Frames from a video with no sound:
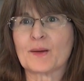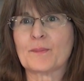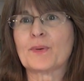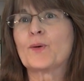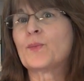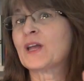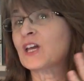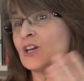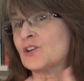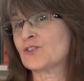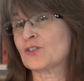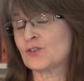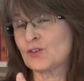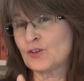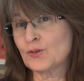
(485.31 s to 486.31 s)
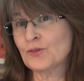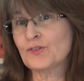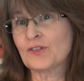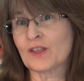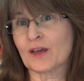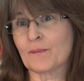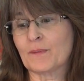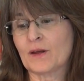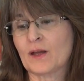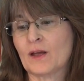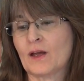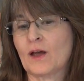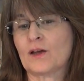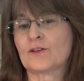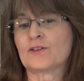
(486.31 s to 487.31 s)
but we can also use them
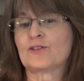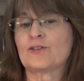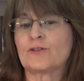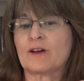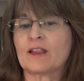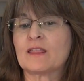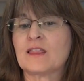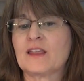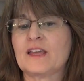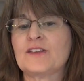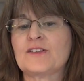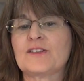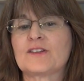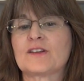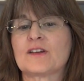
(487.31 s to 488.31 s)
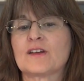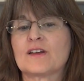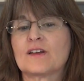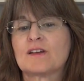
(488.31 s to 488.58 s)
to at least